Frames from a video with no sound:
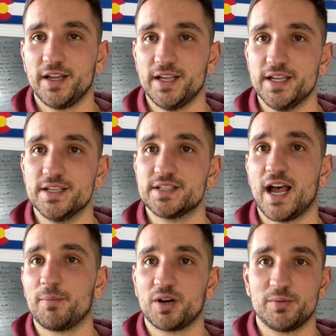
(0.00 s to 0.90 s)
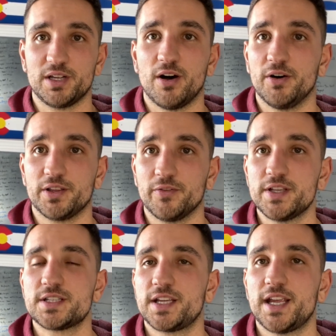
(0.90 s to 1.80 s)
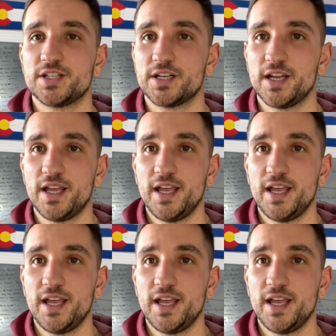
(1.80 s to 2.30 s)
is I'm going to be calling the listing agent